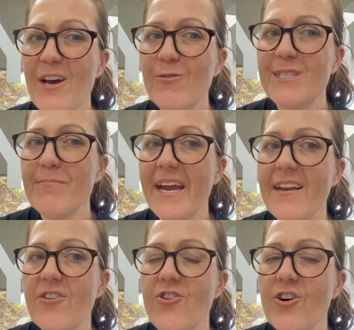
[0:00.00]
was made
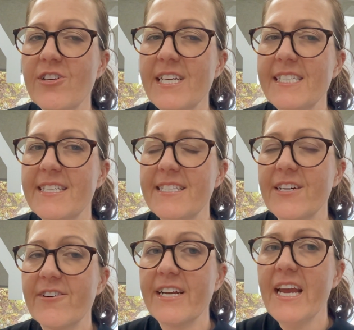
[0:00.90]
not
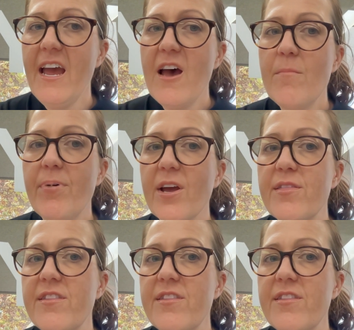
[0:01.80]
necessary by